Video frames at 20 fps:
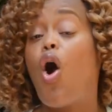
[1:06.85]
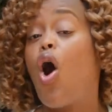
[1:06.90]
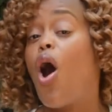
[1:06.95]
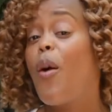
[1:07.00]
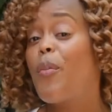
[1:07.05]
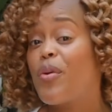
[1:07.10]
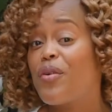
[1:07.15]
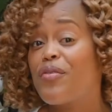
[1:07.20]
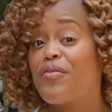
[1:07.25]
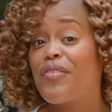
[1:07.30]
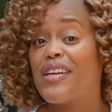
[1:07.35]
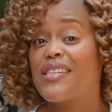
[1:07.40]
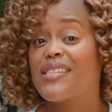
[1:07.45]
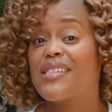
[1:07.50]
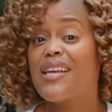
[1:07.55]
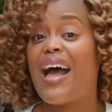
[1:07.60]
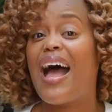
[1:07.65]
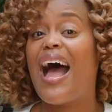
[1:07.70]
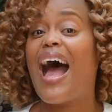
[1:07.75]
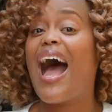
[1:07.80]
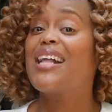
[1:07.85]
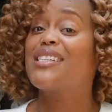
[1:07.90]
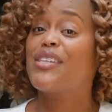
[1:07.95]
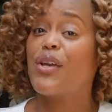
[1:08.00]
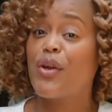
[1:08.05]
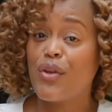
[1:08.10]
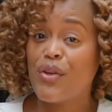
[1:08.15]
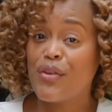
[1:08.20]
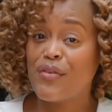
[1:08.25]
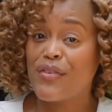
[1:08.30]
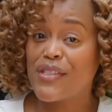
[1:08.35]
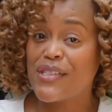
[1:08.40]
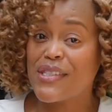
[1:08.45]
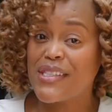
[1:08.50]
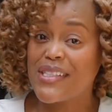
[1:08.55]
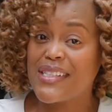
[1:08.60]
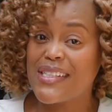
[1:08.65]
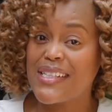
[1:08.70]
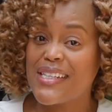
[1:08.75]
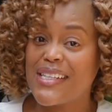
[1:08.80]
or professor at a
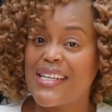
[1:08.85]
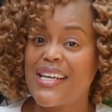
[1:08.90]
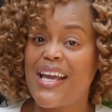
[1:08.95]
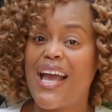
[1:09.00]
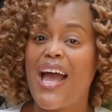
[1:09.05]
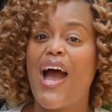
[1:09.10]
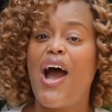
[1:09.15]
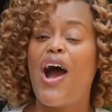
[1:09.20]
university,